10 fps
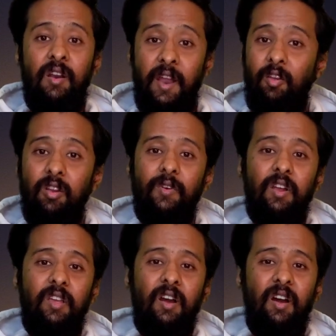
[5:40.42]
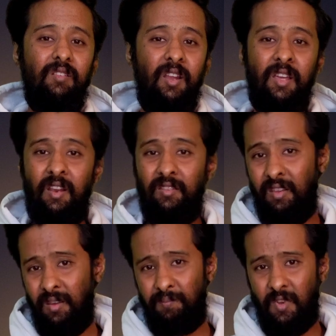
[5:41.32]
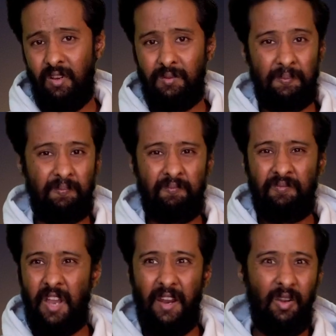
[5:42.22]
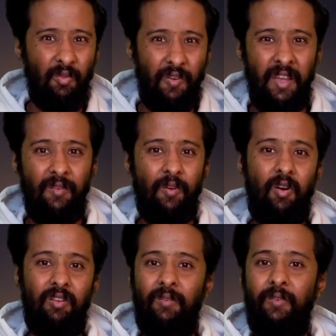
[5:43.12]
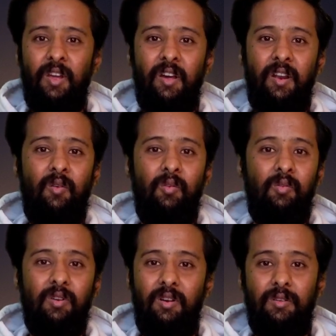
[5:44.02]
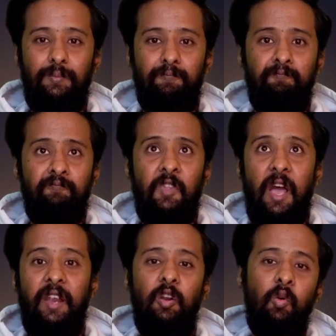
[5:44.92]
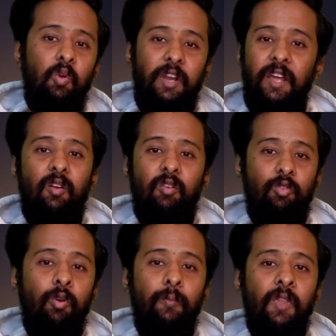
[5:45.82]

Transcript: After working hours, like let 9 to 5 or somewhere around uh, 9 to 10 or so.